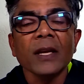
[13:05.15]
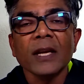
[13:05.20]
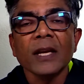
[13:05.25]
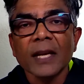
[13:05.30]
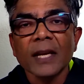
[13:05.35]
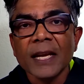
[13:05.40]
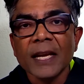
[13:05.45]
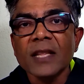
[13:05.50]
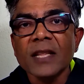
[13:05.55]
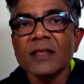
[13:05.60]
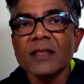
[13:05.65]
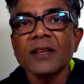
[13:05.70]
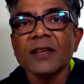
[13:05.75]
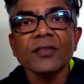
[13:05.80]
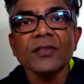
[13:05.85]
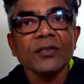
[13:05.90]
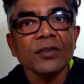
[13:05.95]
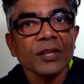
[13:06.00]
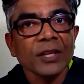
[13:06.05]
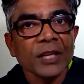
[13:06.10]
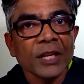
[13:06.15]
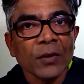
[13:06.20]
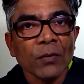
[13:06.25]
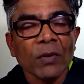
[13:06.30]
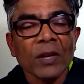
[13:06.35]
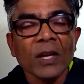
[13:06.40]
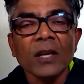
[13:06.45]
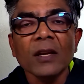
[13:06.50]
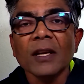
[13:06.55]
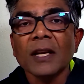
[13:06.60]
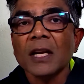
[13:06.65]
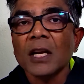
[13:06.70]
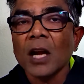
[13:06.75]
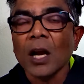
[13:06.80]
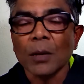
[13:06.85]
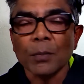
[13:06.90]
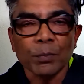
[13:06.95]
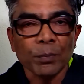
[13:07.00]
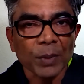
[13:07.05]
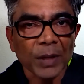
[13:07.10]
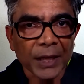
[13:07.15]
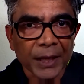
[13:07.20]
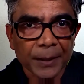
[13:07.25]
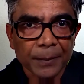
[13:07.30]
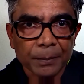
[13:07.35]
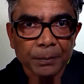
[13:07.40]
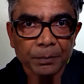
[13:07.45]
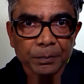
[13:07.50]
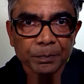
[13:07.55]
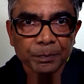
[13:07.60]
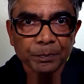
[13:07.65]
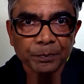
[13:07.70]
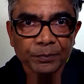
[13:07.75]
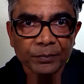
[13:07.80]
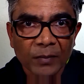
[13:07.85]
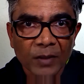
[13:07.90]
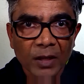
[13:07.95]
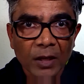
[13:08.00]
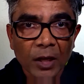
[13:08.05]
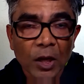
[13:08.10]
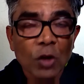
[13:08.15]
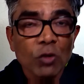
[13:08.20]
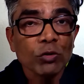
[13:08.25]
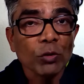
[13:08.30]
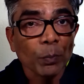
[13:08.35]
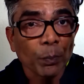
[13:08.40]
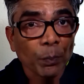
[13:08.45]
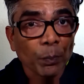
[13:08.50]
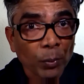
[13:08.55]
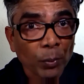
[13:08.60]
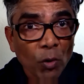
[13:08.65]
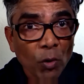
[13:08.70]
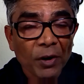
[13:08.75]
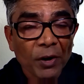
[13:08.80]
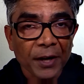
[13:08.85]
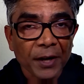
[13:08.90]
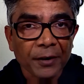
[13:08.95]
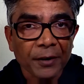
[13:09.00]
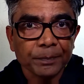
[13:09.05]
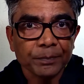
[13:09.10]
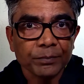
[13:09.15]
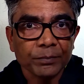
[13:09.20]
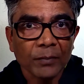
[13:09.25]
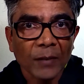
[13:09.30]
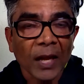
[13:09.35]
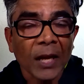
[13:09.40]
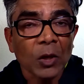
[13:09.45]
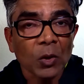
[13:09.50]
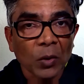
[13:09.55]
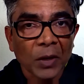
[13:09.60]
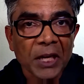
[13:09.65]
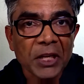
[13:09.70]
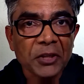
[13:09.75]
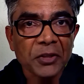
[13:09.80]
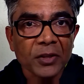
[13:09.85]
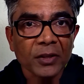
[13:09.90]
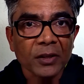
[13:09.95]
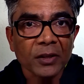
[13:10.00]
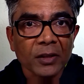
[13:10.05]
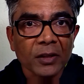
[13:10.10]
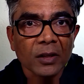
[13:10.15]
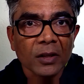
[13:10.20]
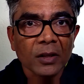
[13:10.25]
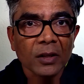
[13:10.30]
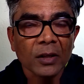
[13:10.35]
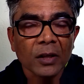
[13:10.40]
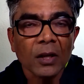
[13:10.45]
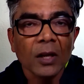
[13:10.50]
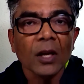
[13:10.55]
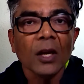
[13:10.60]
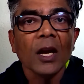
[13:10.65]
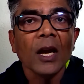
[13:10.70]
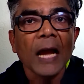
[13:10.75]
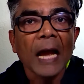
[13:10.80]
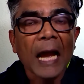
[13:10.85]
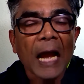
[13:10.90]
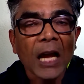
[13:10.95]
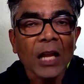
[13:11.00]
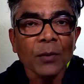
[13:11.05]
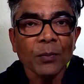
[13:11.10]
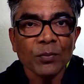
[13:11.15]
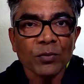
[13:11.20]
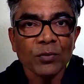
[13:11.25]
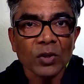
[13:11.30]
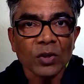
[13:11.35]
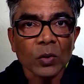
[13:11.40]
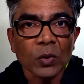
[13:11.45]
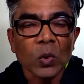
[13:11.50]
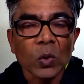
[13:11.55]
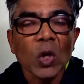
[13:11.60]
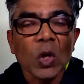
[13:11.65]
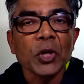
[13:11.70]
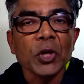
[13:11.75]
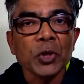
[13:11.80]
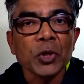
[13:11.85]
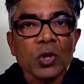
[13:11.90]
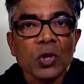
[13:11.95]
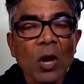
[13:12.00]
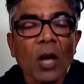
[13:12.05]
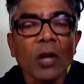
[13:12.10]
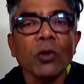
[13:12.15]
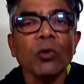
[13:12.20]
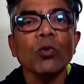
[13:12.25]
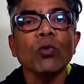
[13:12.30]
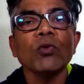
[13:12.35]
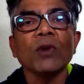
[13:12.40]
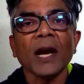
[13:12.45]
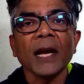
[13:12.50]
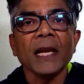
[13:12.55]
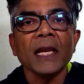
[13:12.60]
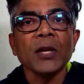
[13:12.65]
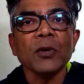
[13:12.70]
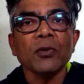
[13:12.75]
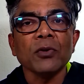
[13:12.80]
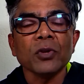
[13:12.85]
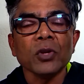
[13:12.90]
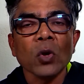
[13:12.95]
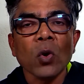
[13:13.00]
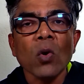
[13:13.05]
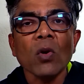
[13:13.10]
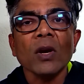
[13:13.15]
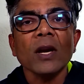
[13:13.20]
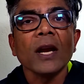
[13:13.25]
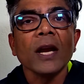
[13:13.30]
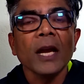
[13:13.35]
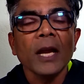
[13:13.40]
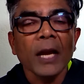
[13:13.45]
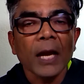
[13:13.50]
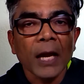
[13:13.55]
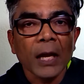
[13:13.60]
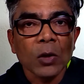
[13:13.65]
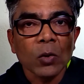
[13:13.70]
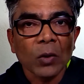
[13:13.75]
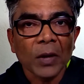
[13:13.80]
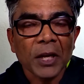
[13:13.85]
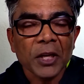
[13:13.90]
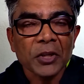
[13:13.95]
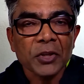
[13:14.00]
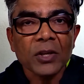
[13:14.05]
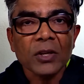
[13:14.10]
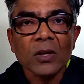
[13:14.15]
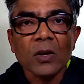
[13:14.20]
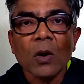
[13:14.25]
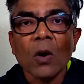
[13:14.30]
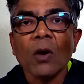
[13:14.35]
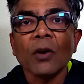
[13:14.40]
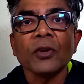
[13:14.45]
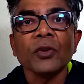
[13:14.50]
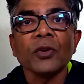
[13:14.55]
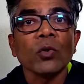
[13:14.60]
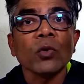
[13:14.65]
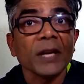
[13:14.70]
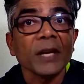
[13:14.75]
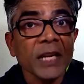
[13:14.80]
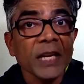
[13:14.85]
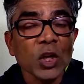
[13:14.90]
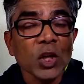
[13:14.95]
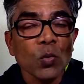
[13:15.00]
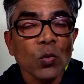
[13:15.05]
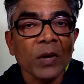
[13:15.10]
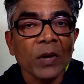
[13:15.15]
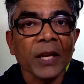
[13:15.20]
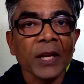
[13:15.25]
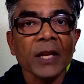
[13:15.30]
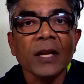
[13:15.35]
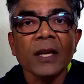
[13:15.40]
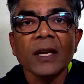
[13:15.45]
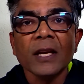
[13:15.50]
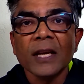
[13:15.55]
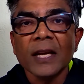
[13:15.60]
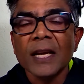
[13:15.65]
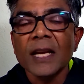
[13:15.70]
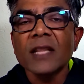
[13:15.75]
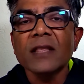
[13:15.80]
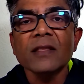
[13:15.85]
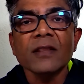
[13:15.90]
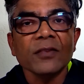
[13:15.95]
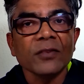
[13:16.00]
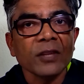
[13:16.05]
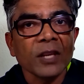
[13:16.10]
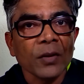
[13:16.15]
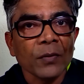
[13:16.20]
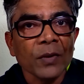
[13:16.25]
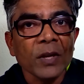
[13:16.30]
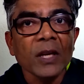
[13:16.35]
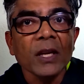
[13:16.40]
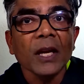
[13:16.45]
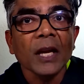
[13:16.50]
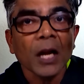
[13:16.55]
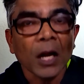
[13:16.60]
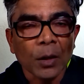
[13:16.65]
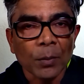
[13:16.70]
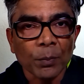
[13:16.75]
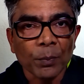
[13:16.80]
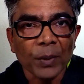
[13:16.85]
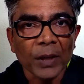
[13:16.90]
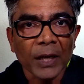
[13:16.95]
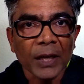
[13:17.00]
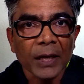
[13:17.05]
in this given company. So pro rata allocation helps you not to dilute your allocation or your equity in this given company.